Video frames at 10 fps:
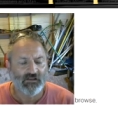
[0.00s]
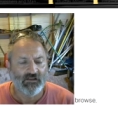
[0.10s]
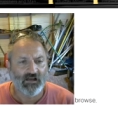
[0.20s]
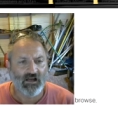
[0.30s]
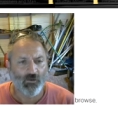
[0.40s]

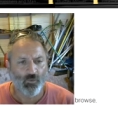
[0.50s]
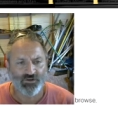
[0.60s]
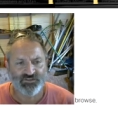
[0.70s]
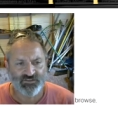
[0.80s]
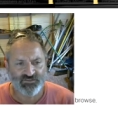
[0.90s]
Uh,
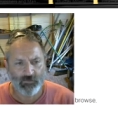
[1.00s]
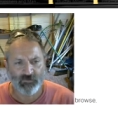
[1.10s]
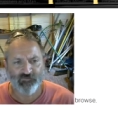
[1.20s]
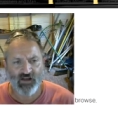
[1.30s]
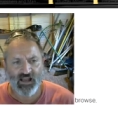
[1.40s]
is number
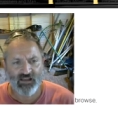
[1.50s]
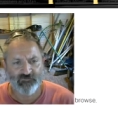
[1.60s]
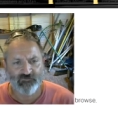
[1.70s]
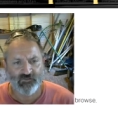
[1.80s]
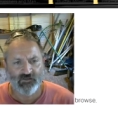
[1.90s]

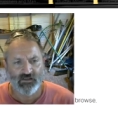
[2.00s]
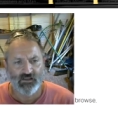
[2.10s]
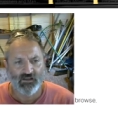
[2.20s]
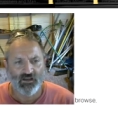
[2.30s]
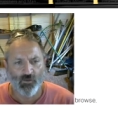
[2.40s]
five.
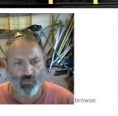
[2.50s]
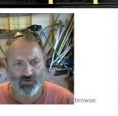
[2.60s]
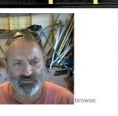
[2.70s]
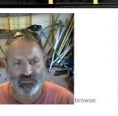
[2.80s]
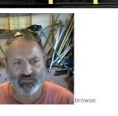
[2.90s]

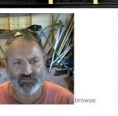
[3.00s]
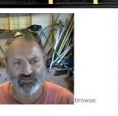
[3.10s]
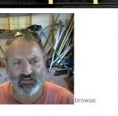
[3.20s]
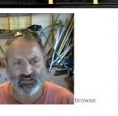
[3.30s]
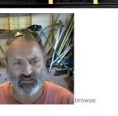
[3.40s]

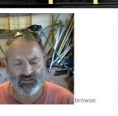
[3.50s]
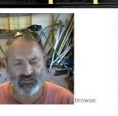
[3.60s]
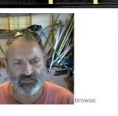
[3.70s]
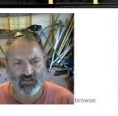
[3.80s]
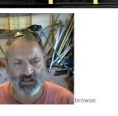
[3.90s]
Wirtz's
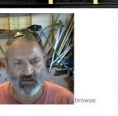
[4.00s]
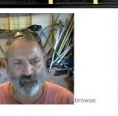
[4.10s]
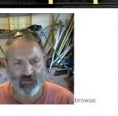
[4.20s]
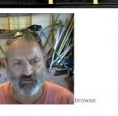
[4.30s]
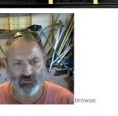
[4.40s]
is uh,
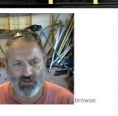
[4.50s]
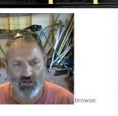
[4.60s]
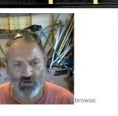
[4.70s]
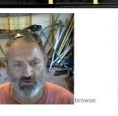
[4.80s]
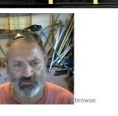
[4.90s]
veteran
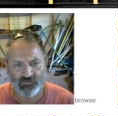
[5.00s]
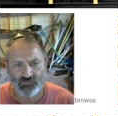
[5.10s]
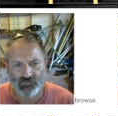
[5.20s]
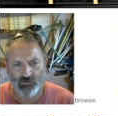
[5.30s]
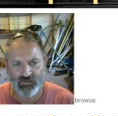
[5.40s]
owned,
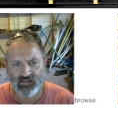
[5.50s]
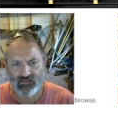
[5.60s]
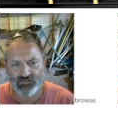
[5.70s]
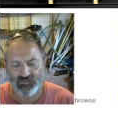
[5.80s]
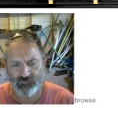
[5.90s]

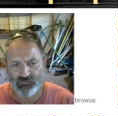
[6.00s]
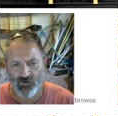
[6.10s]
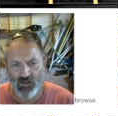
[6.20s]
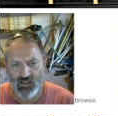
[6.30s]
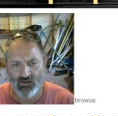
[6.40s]
located in Tiffin,
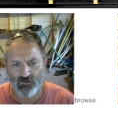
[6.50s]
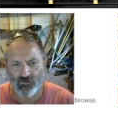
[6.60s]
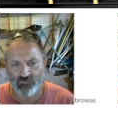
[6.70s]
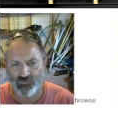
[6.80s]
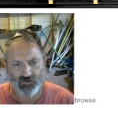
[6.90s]

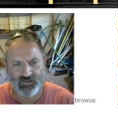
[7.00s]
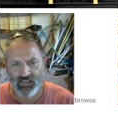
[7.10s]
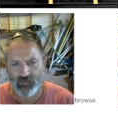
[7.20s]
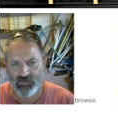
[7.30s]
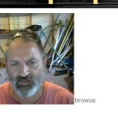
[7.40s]
Ohio. Their
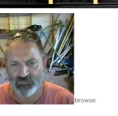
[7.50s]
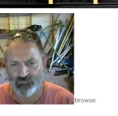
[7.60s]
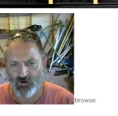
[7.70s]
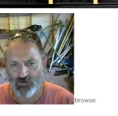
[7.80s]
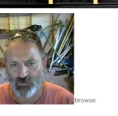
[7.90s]
canned meat is
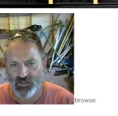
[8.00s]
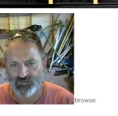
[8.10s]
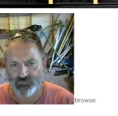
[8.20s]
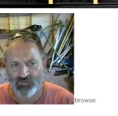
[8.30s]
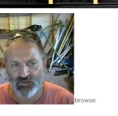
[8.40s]
farm
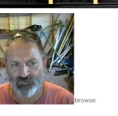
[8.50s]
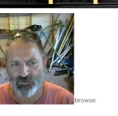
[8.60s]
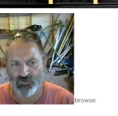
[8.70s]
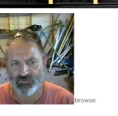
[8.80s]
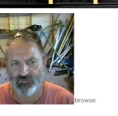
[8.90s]
raised without the
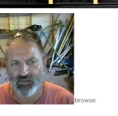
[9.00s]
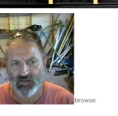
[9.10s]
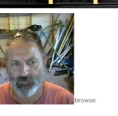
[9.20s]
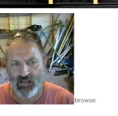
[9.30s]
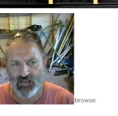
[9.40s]
use of
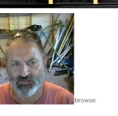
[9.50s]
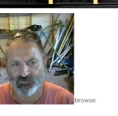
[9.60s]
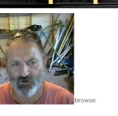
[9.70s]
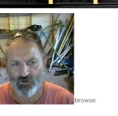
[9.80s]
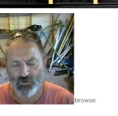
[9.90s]
antibiotics
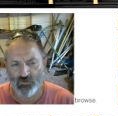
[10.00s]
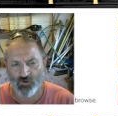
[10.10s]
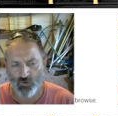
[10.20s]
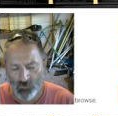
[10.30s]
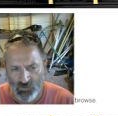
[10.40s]
or homo-
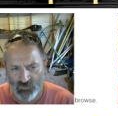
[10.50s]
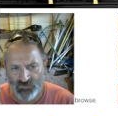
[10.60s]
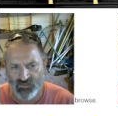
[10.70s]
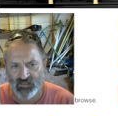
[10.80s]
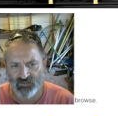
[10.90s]

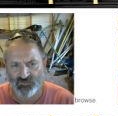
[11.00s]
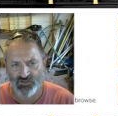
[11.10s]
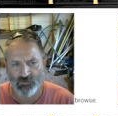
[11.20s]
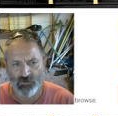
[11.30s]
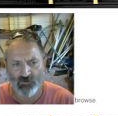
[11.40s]
hormones, and it's
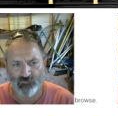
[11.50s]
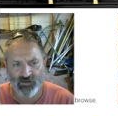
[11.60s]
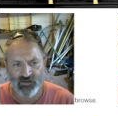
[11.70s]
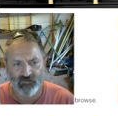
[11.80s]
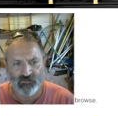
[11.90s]
GMO
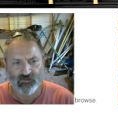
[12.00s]
free.